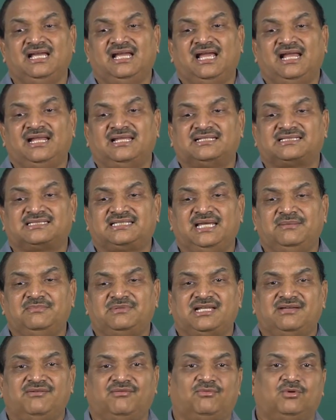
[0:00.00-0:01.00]
At the same
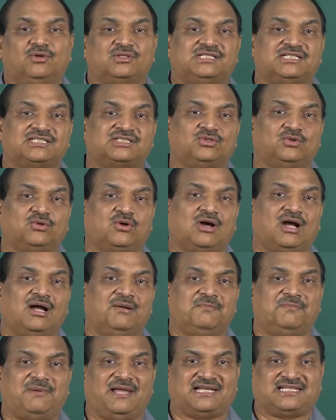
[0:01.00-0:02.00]
time, of course, it's so
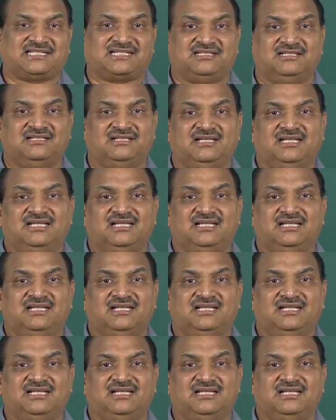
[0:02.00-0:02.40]
compact.